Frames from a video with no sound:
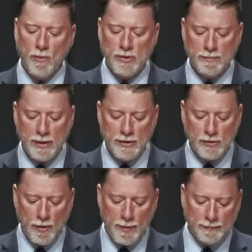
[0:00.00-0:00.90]
for a split
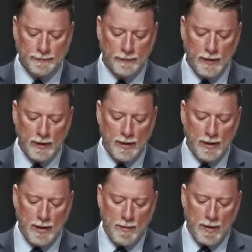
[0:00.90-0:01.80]
sermon.
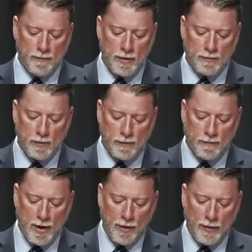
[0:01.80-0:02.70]
My friend wrote the
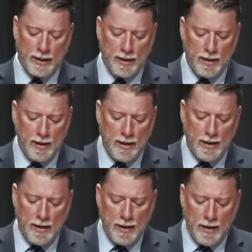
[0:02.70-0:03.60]
following.
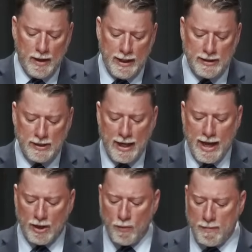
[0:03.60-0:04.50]
He said,
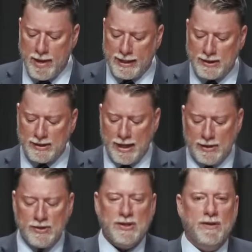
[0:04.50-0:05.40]
How do we make
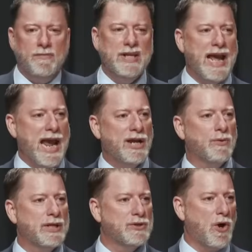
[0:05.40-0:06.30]
sense of the
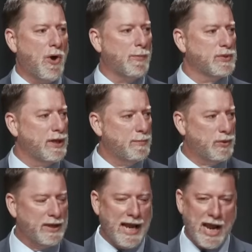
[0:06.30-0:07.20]
angry Psalms? And he
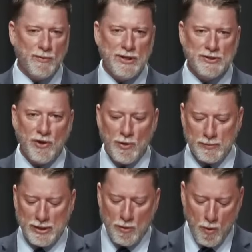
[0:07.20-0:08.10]
put the angry
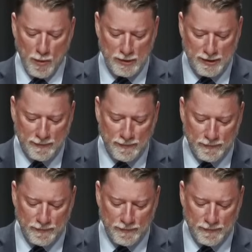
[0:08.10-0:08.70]
Psalms in quotes.